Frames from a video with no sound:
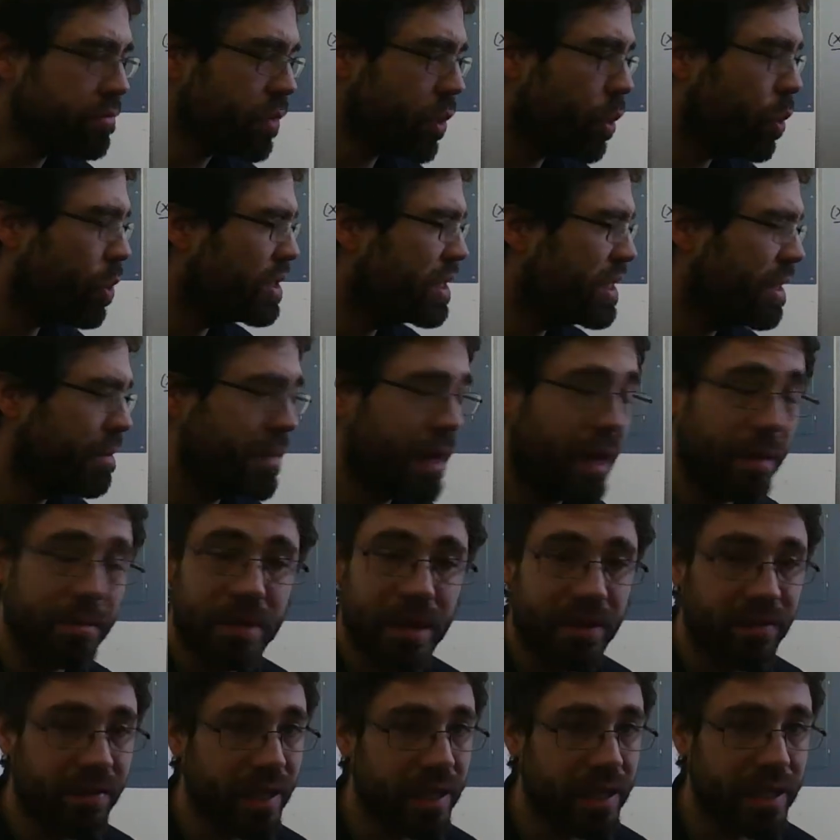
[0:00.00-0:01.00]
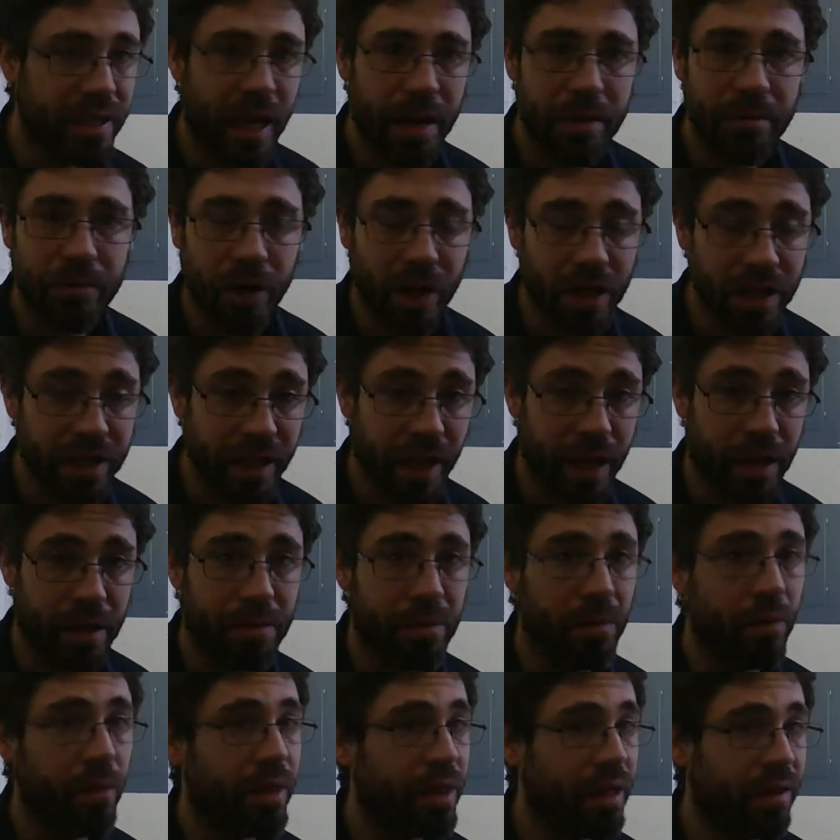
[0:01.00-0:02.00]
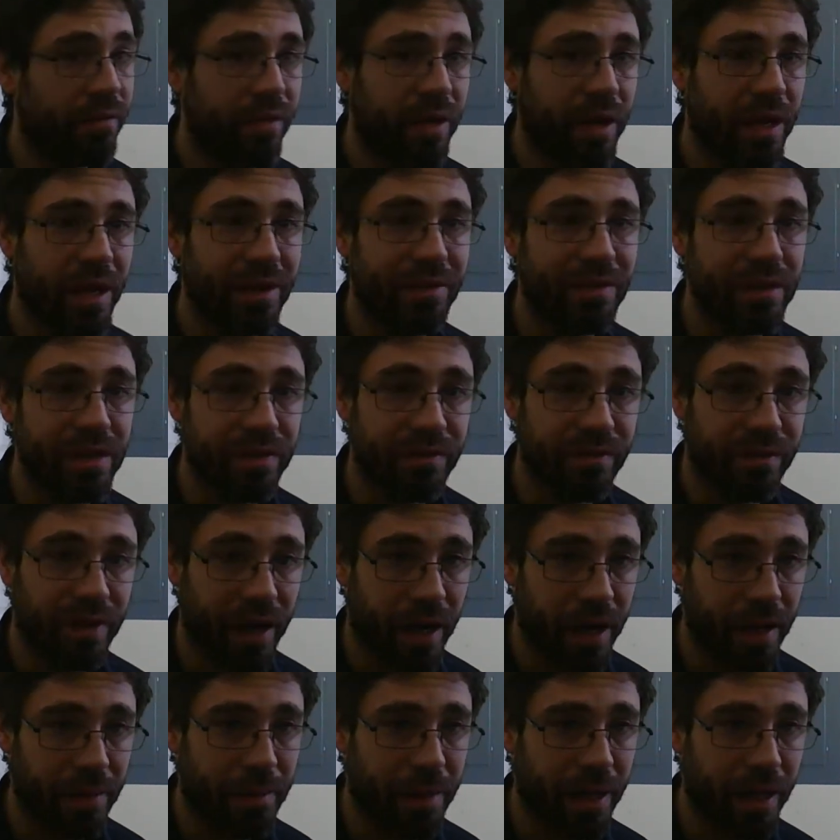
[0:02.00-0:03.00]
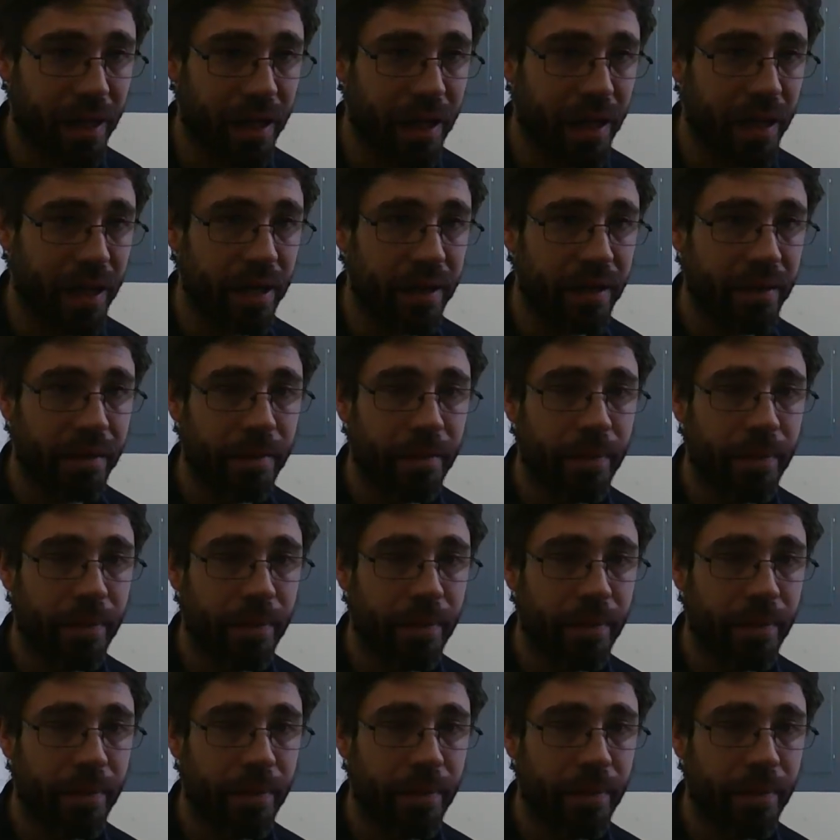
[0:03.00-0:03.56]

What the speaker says: or sometimes even the same raw scale but with different levels of variability.